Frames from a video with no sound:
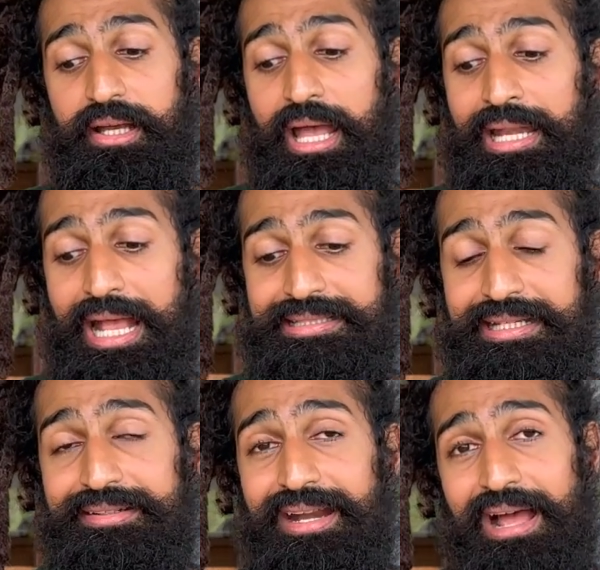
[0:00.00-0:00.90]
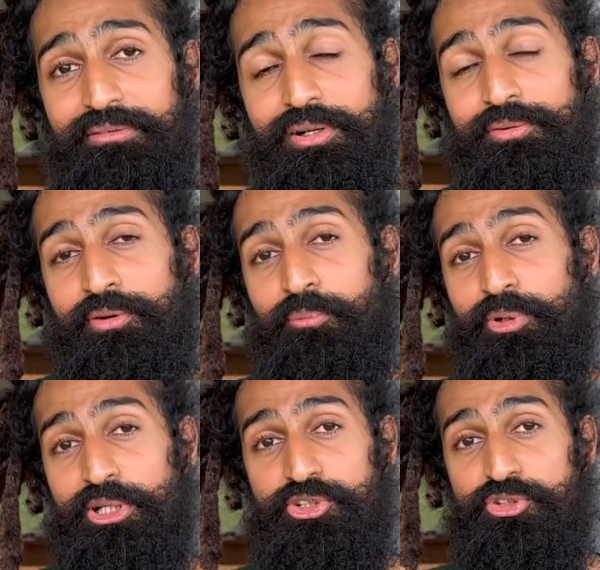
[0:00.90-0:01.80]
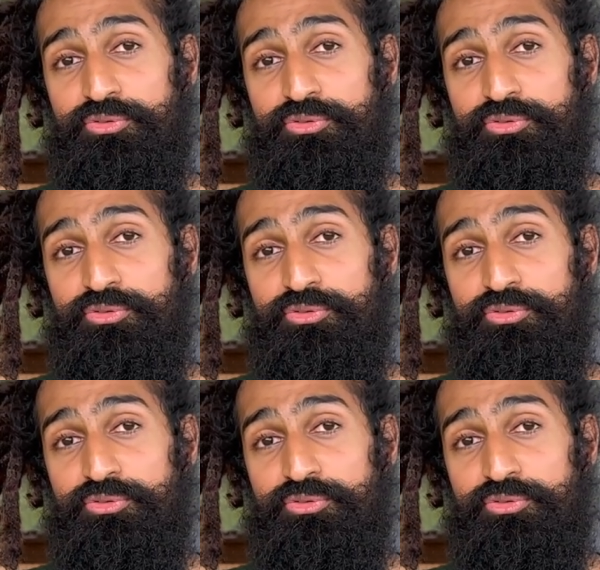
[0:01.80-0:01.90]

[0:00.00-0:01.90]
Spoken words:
And as they travel from village to